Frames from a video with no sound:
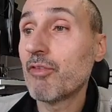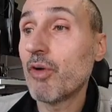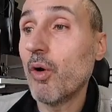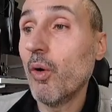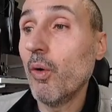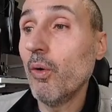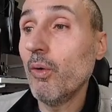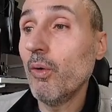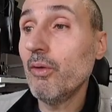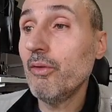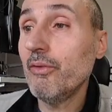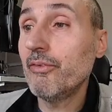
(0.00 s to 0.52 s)

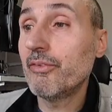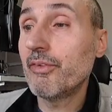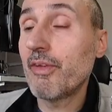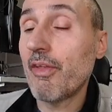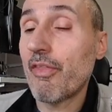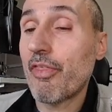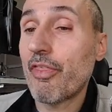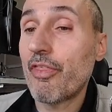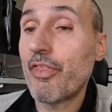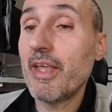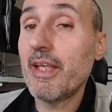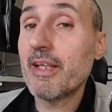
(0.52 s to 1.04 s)
all the
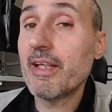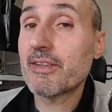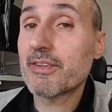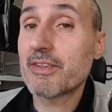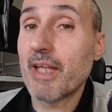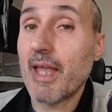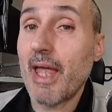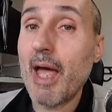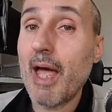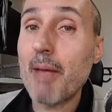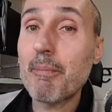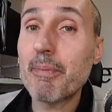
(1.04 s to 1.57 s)
things
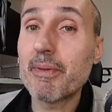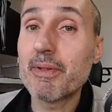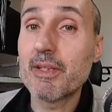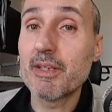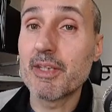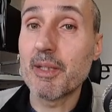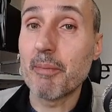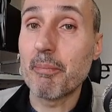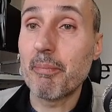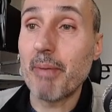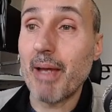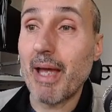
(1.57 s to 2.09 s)
that happened in
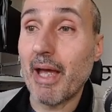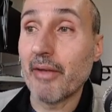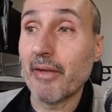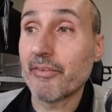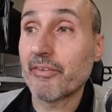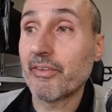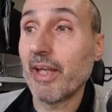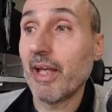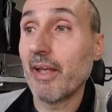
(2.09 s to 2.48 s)
the past.